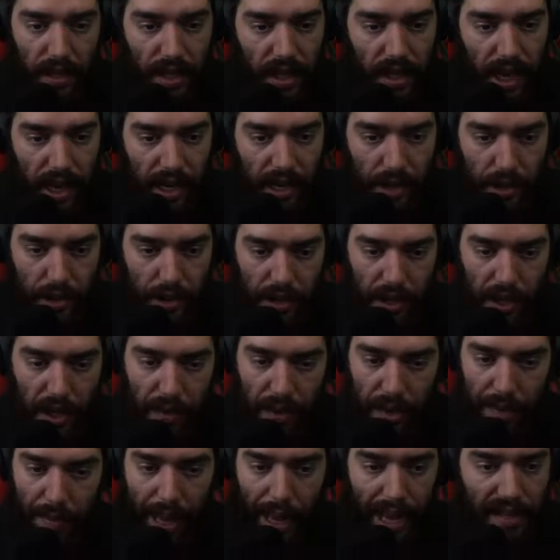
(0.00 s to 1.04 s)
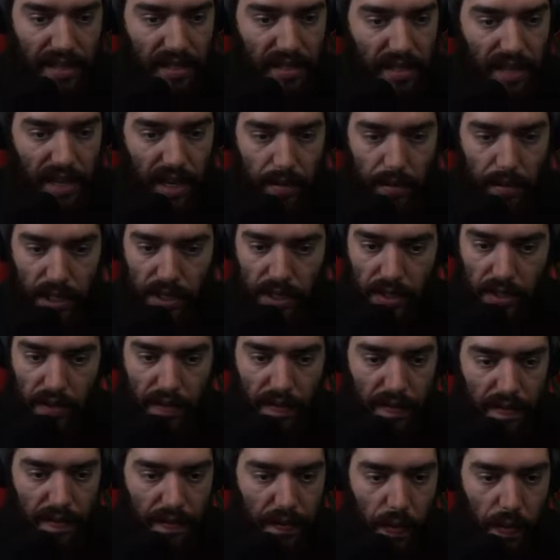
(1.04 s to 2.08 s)
kind of just going max damage.
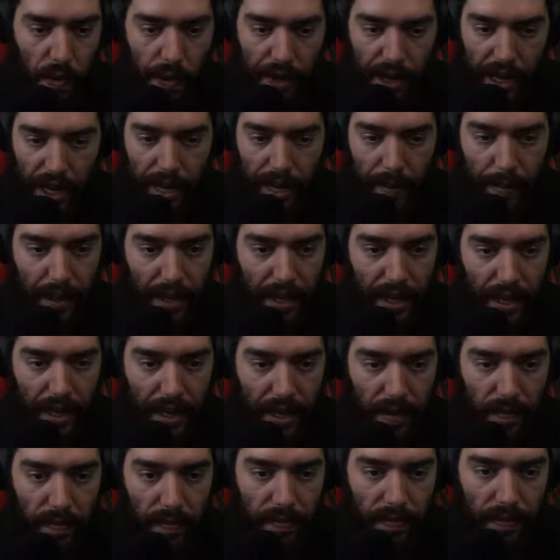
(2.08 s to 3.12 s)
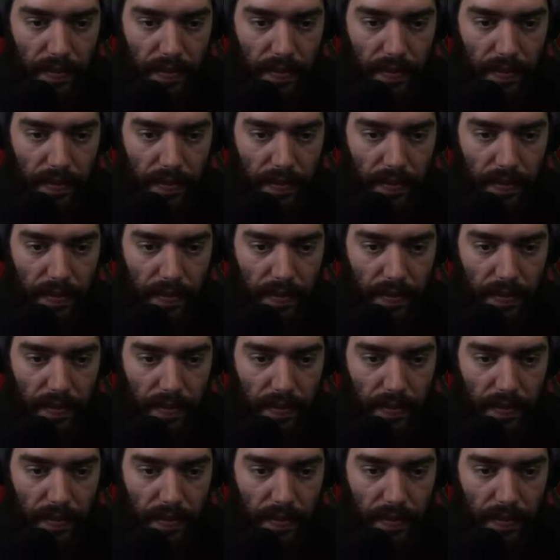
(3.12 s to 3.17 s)
Fort AP.